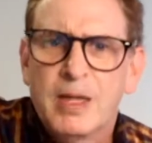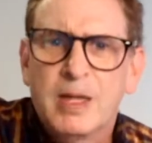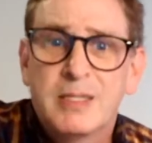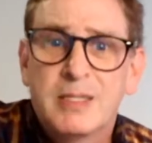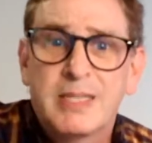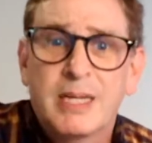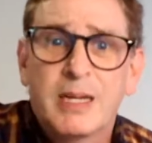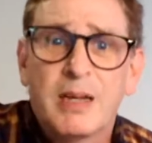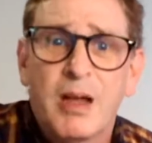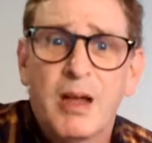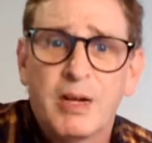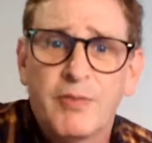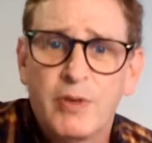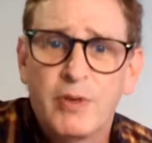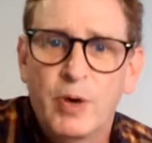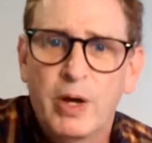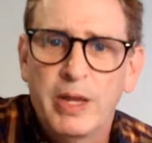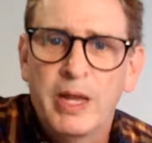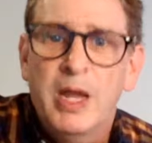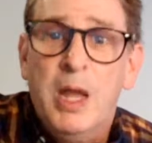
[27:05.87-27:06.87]
Sing along if you
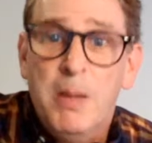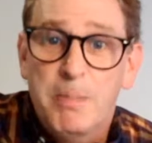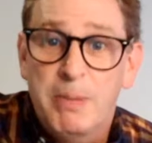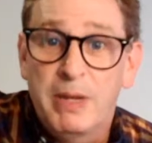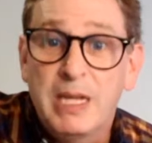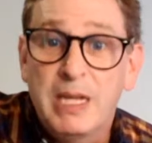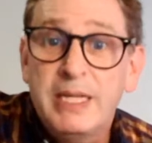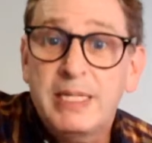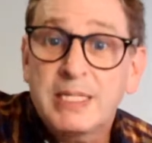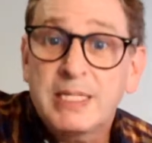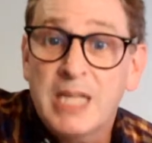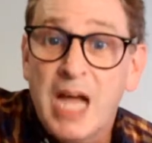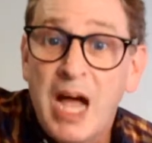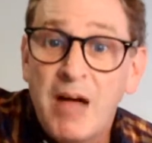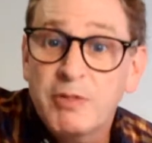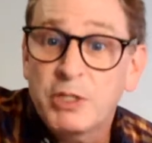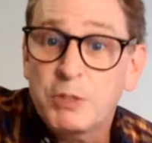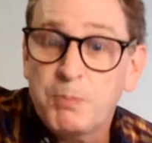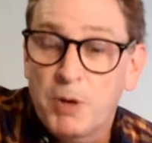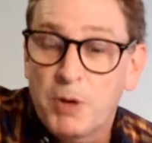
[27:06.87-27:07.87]
know it. Billy
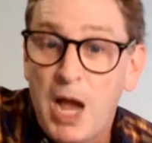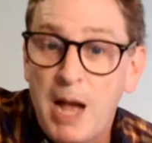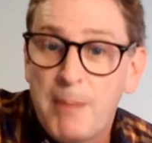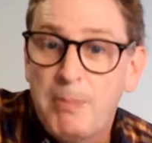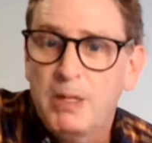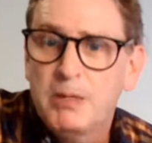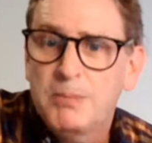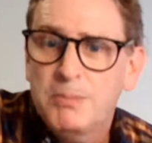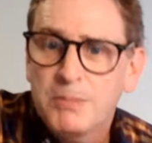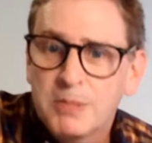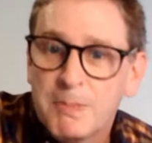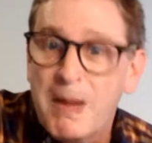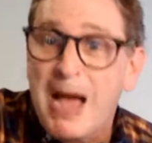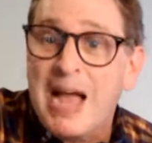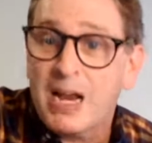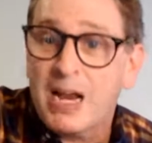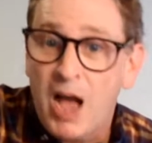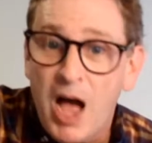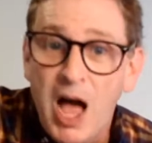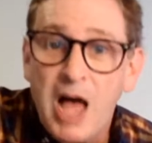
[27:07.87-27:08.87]
solves his problems
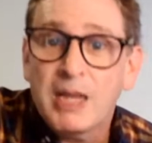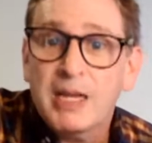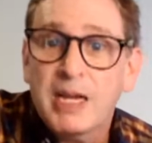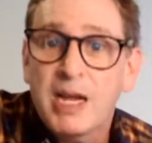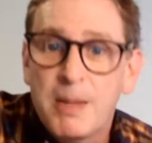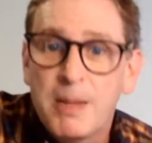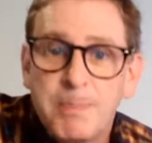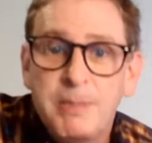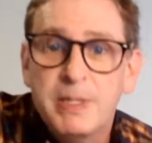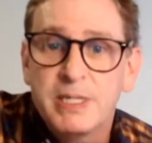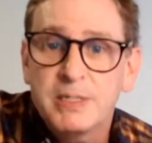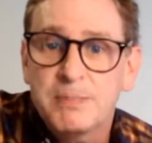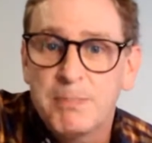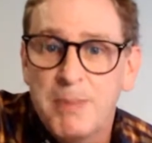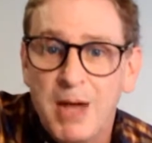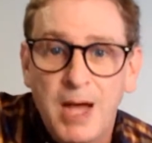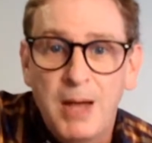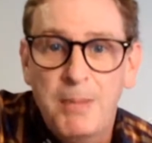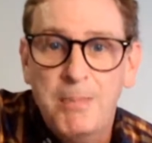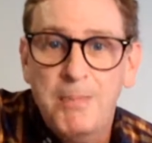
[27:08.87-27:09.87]
by calling up his
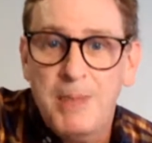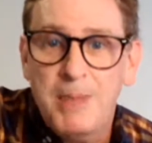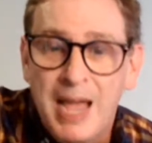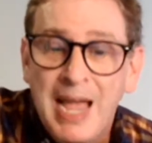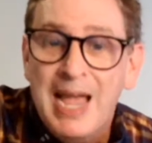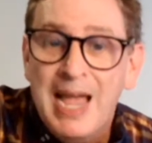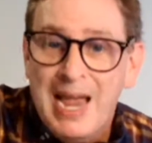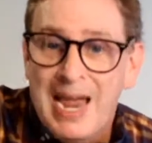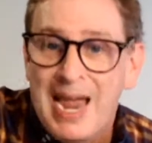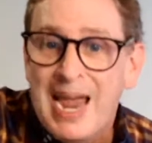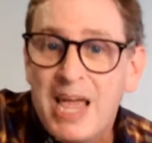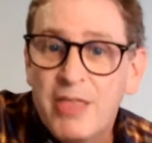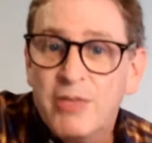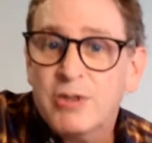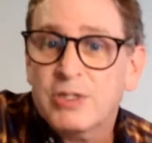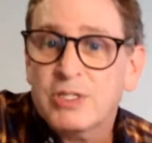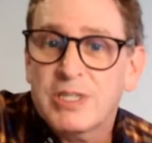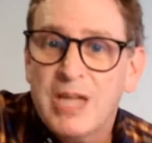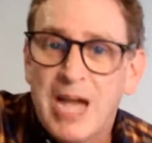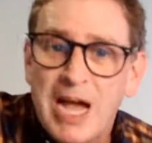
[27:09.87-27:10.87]
mom.
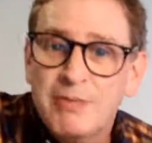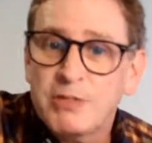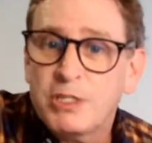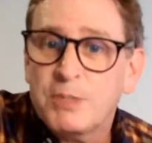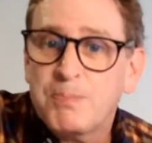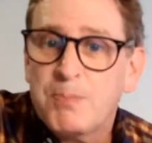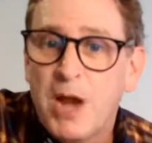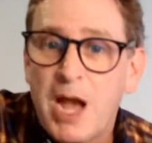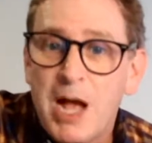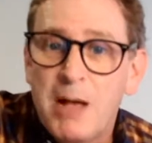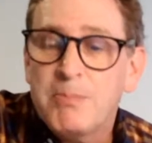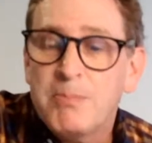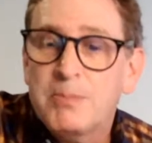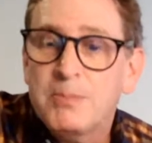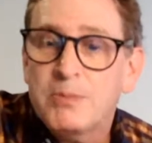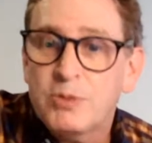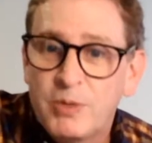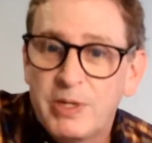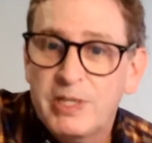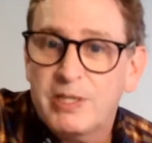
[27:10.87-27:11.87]
Heather solves his
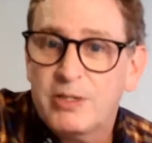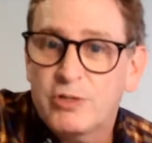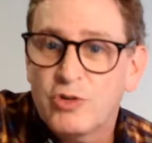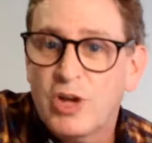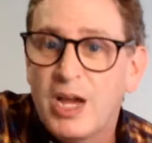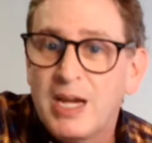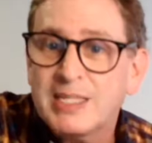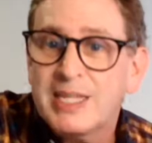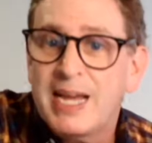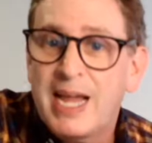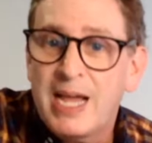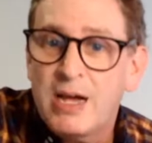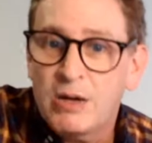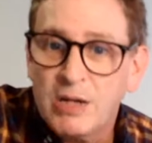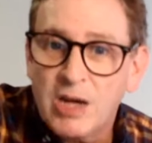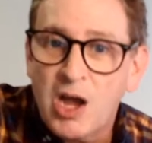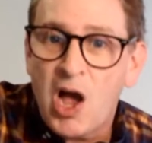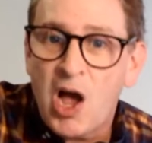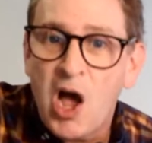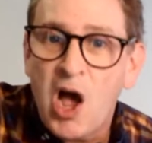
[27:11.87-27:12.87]
problems with drugs and
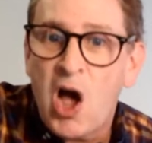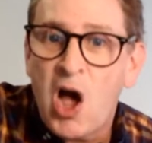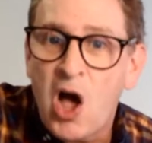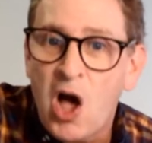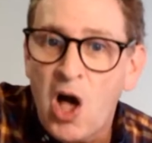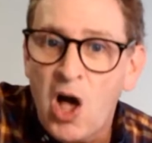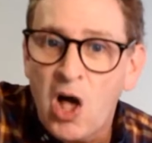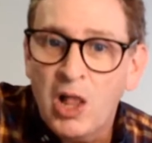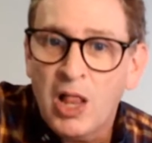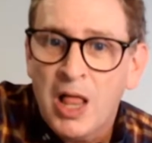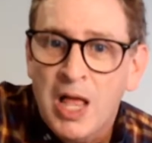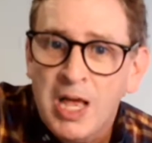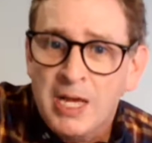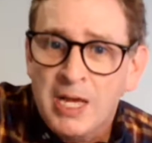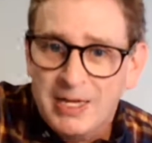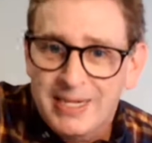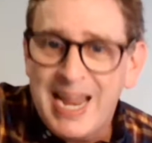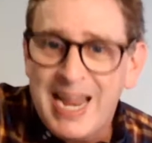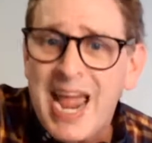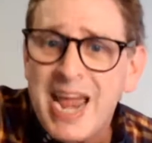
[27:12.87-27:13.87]
alcohol.
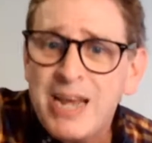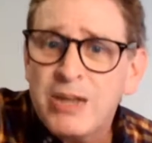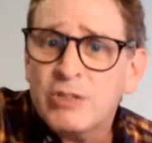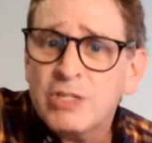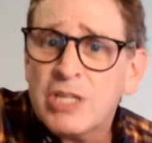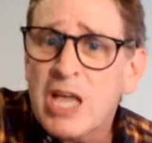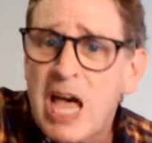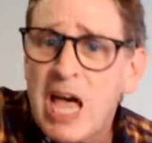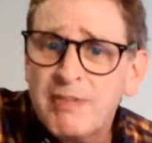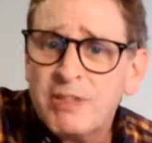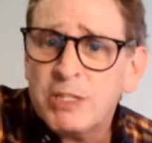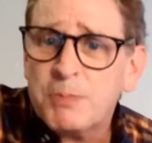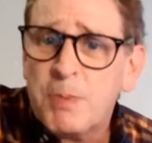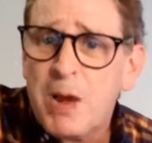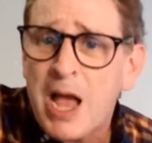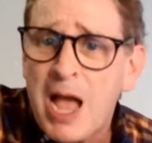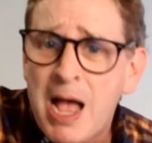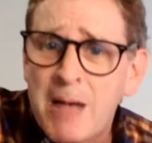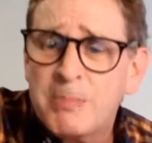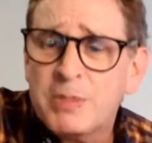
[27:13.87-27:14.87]
Daniel solves his
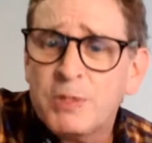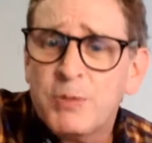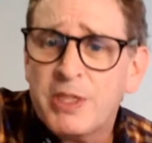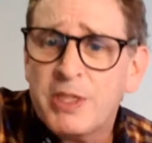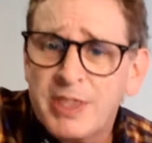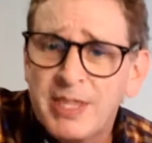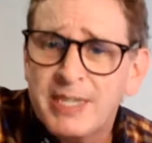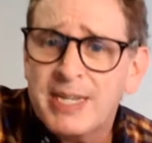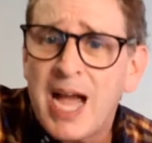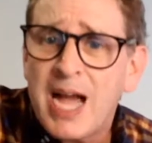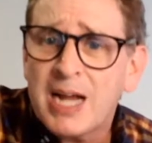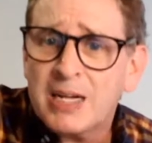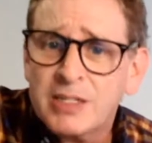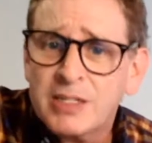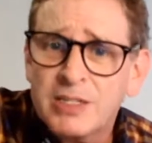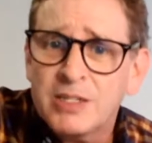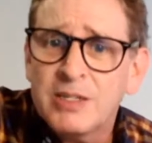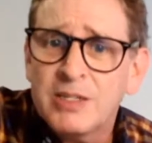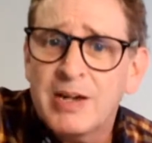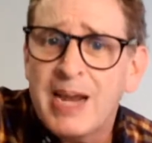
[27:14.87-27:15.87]
problems with the
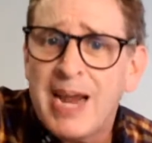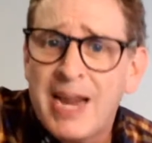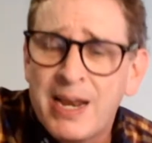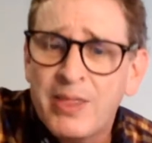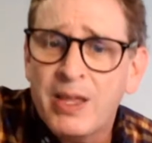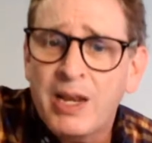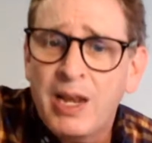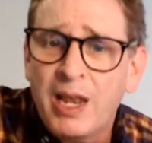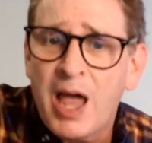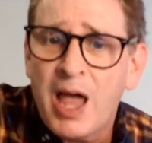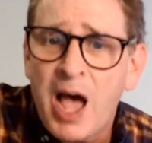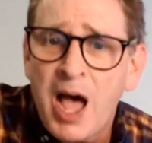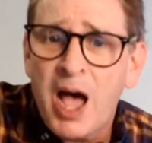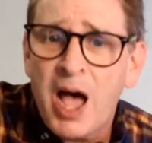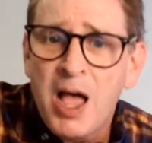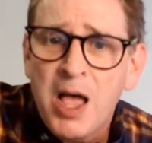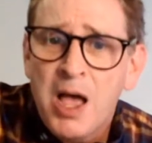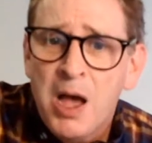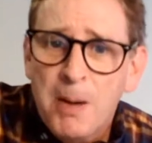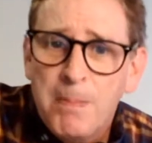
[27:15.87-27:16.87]
doctor and the
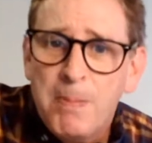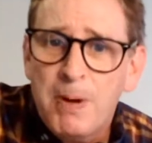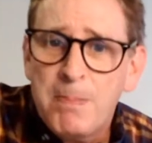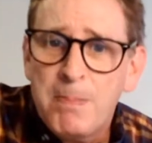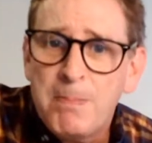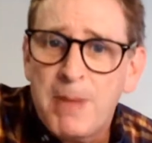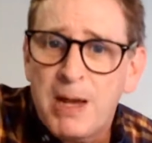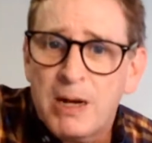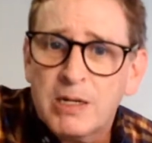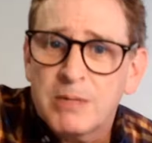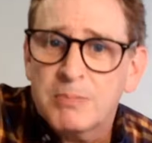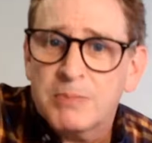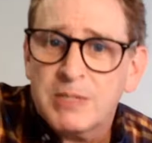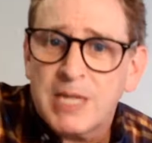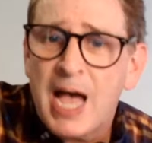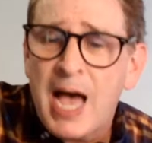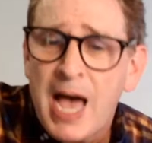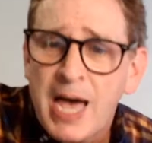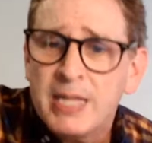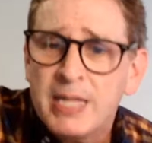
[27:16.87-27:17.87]
law. But Malcolm's
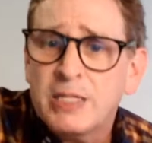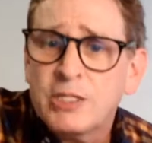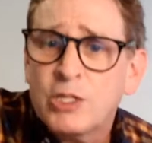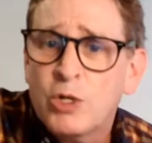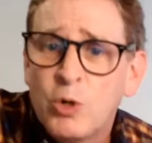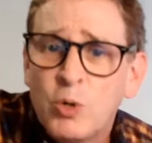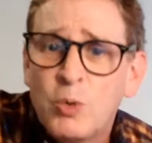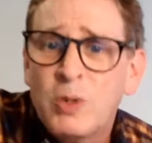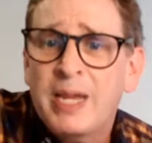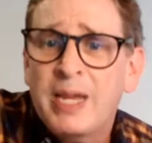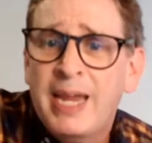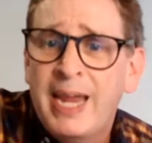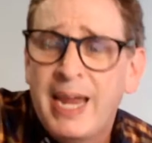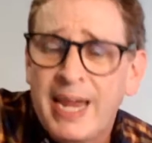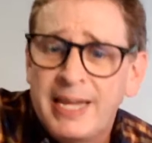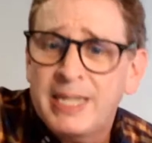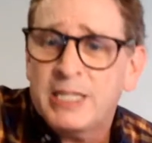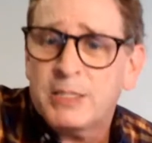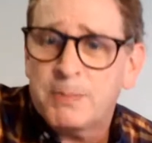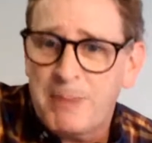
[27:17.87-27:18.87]
got his own way
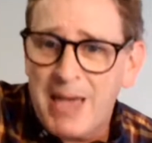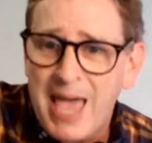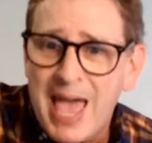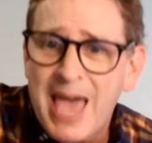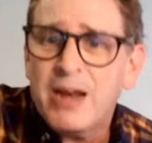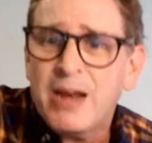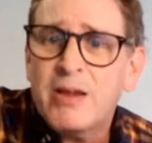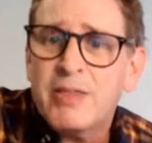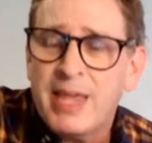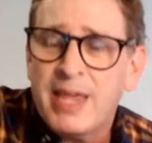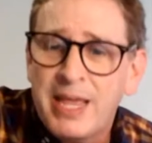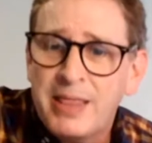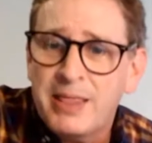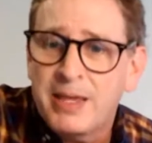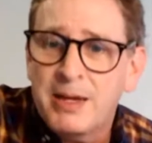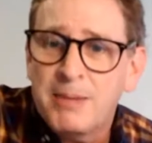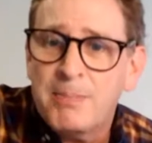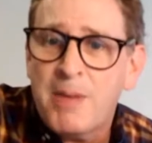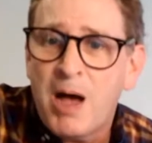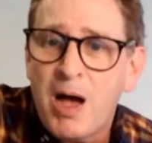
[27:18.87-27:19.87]
and it's better than
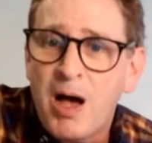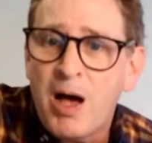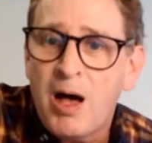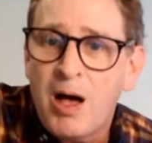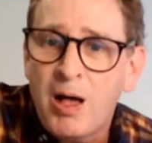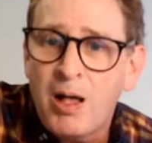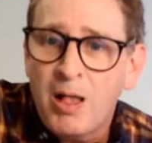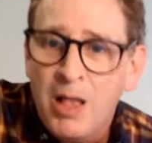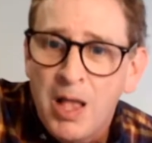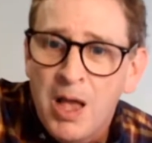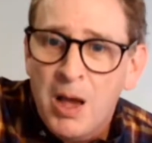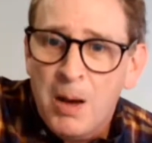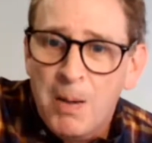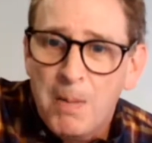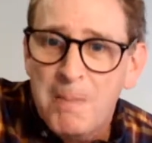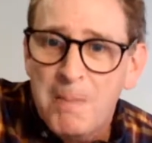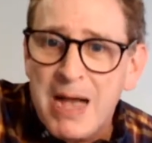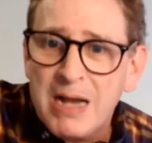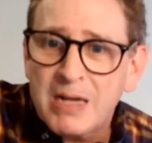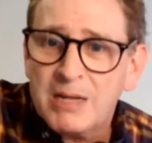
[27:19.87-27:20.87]
them all.
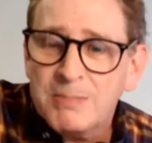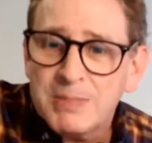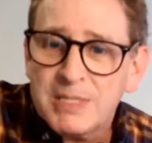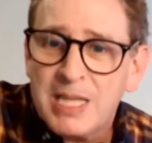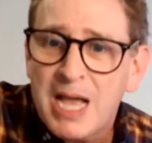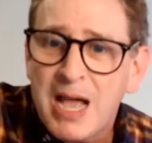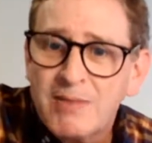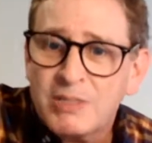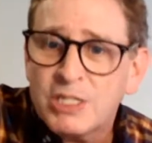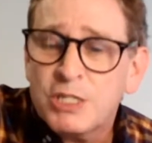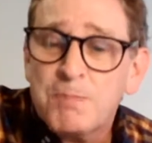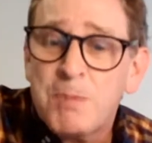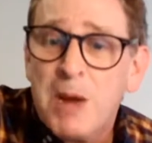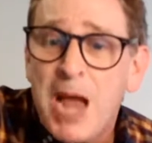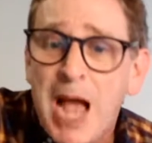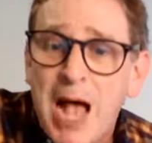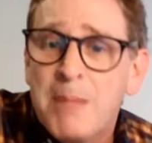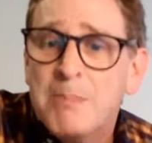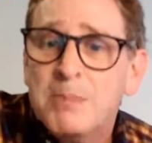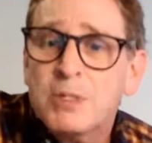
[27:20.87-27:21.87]
Malcolm solves his
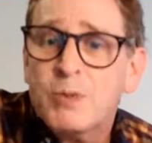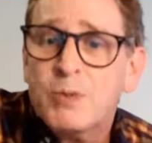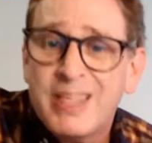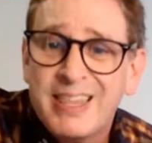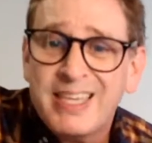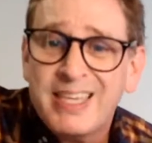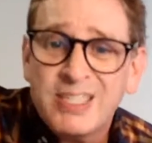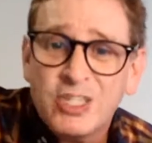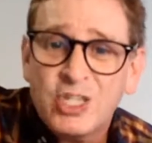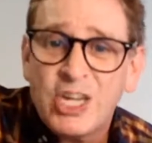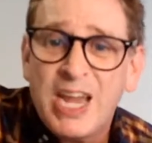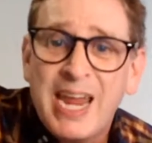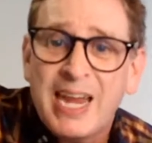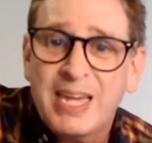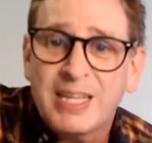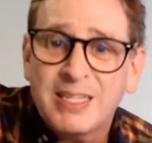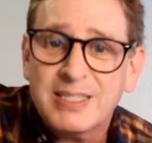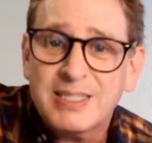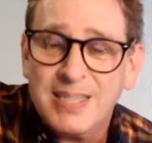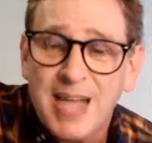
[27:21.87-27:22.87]
problems with a
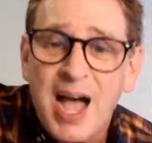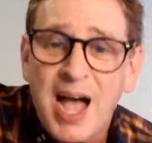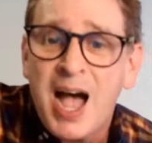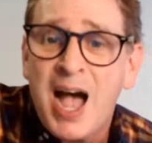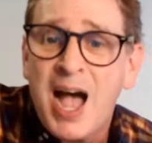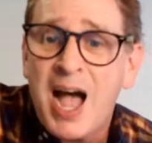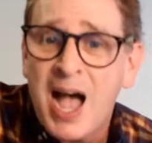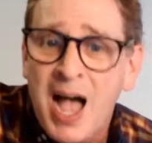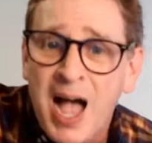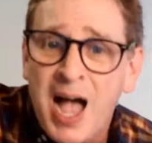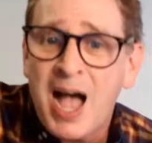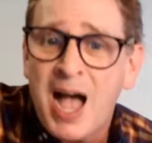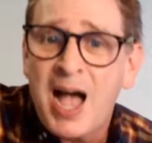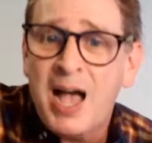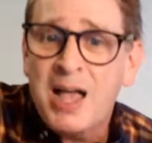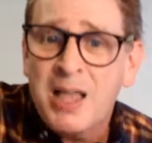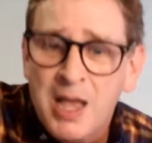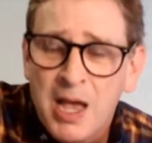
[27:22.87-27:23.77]
chainsaw.